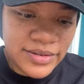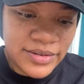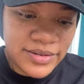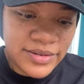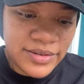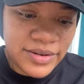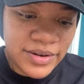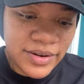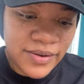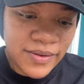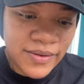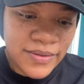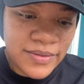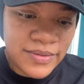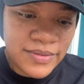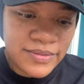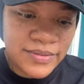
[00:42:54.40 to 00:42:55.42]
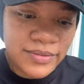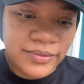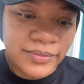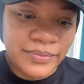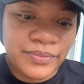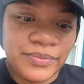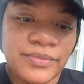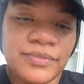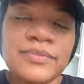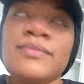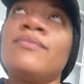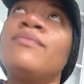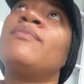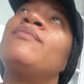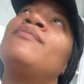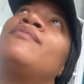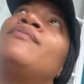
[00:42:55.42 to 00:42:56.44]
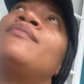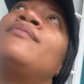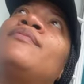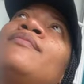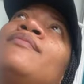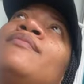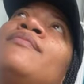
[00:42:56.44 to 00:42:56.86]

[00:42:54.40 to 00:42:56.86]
it's all girly. How